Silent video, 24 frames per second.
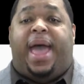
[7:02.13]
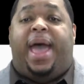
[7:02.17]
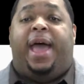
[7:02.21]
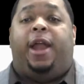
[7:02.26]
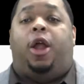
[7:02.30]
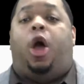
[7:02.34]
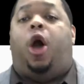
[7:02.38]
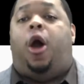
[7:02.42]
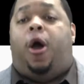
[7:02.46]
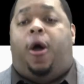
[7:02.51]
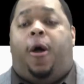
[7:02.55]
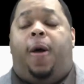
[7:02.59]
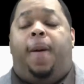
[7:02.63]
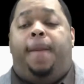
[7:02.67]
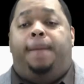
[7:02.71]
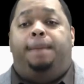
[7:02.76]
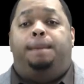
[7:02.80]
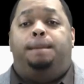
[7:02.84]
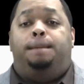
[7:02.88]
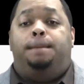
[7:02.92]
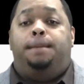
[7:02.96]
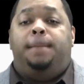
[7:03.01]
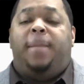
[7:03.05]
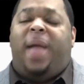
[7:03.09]
at all.
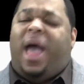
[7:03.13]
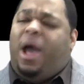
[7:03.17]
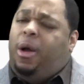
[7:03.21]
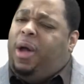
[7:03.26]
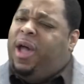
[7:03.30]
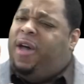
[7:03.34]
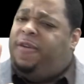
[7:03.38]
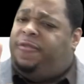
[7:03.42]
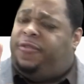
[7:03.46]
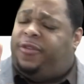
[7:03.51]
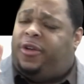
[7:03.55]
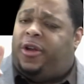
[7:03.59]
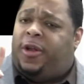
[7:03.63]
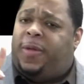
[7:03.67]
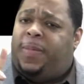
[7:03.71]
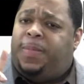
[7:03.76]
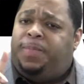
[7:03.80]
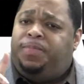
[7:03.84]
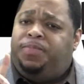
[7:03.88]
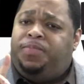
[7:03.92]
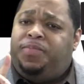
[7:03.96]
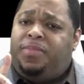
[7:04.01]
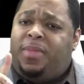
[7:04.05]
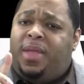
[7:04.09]
However,
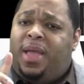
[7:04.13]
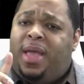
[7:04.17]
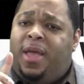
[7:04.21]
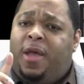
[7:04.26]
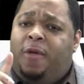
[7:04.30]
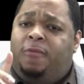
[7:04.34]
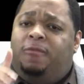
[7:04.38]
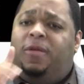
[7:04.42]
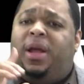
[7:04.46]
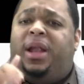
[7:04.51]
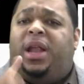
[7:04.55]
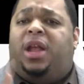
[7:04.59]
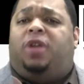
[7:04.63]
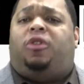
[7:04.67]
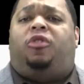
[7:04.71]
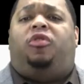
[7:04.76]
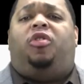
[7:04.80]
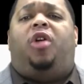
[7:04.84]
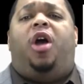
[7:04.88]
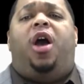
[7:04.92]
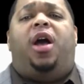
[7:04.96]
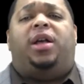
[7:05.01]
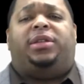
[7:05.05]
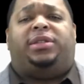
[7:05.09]
run
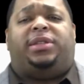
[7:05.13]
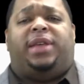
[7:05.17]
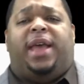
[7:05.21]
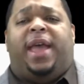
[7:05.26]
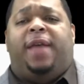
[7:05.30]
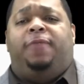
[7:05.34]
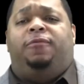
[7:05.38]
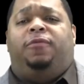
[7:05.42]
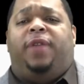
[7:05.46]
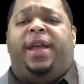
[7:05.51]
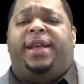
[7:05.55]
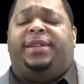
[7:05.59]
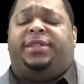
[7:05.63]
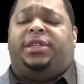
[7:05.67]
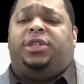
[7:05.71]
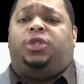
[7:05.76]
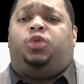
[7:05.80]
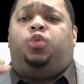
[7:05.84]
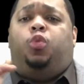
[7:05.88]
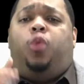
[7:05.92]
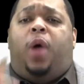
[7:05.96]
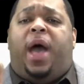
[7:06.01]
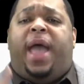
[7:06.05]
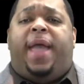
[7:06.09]
across a
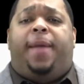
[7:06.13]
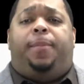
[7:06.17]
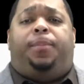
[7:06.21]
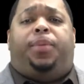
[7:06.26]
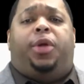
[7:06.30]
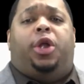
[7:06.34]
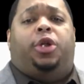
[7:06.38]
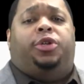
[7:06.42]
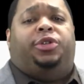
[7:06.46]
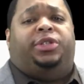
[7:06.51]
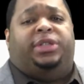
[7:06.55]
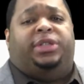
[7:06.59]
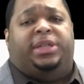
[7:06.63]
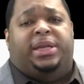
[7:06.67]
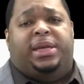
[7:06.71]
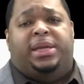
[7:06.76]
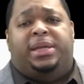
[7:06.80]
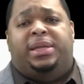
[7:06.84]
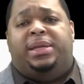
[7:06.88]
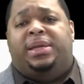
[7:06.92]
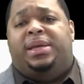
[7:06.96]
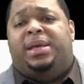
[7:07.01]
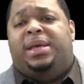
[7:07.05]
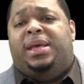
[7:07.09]
racist white
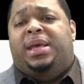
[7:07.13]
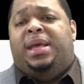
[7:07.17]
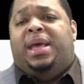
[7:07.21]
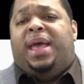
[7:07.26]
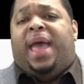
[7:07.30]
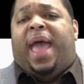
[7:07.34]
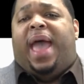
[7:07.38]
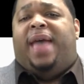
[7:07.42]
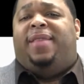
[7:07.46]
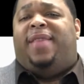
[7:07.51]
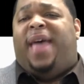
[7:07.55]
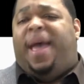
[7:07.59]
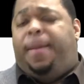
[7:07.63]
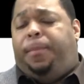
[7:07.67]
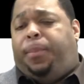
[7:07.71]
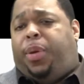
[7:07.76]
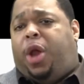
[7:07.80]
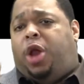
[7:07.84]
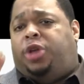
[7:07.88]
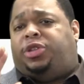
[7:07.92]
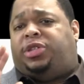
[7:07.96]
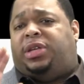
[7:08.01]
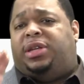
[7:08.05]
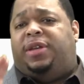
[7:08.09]
person, and that
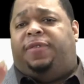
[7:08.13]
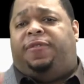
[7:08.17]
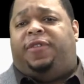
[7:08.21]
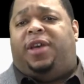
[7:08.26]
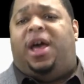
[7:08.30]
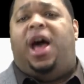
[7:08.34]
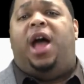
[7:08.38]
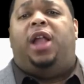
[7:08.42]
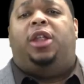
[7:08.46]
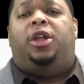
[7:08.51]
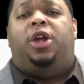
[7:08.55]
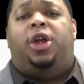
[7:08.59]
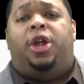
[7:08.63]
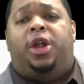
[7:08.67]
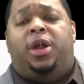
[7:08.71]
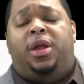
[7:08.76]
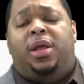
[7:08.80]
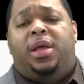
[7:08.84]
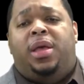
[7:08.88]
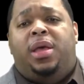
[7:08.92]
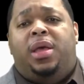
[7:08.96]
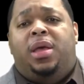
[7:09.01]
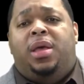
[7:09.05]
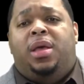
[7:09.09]
person of color
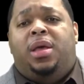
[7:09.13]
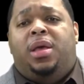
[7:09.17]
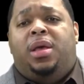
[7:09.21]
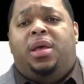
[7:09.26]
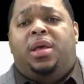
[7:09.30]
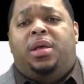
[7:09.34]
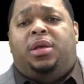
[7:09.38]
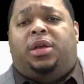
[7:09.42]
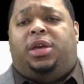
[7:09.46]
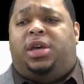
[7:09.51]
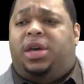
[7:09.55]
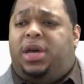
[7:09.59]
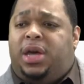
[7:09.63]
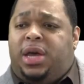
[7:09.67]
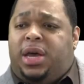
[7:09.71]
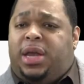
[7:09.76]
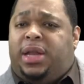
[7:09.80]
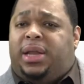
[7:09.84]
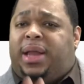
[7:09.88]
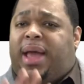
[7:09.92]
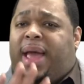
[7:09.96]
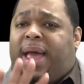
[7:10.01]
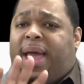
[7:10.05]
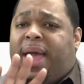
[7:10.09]

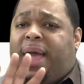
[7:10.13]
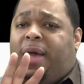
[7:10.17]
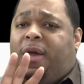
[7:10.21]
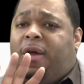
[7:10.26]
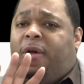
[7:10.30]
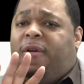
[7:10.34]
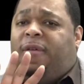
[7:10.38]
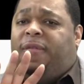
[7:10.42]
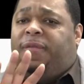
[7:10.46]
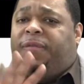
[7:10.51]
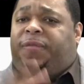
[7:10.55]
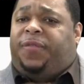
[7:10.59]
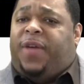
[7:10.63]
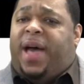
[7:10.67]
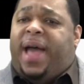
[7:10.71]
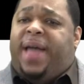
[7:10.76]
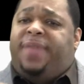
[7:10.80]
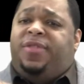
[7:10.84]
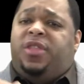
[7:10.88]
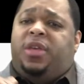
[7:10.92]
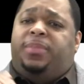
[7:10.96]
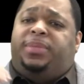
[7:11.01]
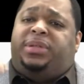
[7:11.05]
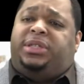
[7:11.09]
could
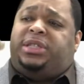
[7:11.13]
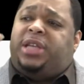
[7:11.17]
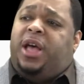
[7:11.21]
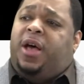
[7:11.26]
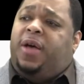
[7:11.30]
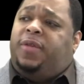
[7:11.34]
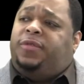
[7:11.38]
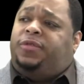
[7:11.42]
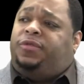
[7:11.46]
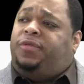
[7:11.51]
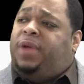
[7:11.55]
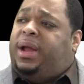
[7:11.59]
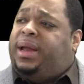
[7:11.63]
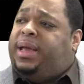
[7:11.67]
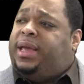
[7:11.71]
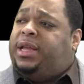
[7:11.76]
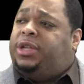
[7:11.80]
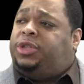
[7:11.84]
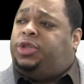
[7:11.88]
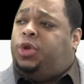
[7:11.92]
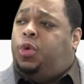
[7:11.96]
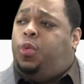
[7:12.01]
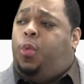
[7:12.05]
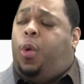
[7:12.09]
find themselves running
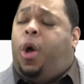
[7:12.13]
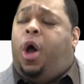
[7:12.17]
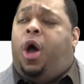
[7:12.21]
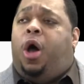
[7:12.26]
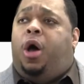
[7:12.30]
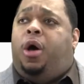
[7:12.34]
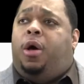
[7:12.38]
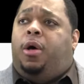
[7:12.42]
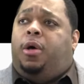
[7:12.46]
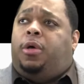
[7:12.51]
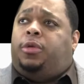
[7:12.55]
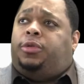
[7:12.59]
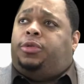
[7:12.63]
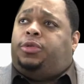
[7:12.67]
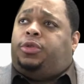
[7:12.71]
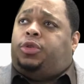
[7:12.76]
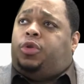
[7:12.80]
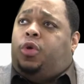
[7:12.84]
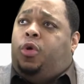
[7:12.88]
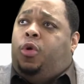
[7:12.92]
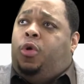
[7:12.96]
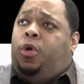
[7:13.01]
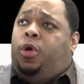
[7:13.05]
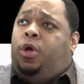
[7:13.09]
into walls
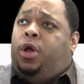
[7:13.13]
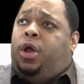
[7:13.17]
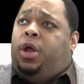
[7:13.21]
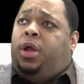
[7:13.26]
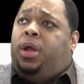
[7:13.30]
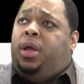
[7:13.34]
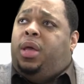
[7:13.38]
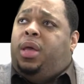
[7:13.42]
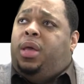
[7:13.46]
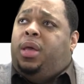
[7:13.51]
or